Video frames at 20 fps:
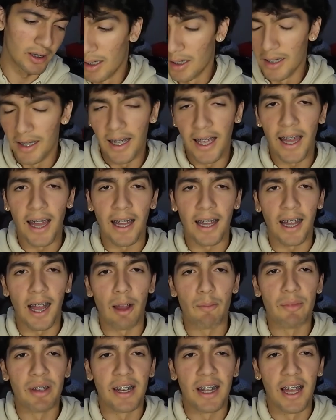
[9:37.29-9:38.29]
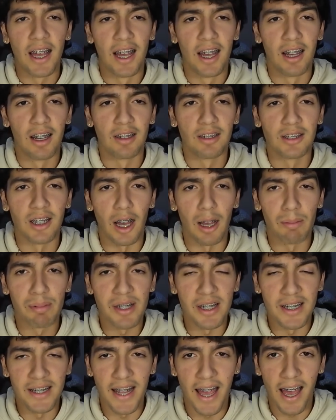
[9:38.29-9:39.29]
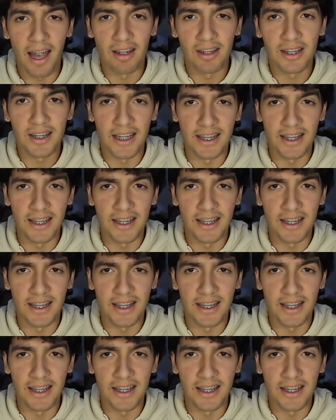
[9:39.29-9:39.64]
Yeah, I mean, ups and downs,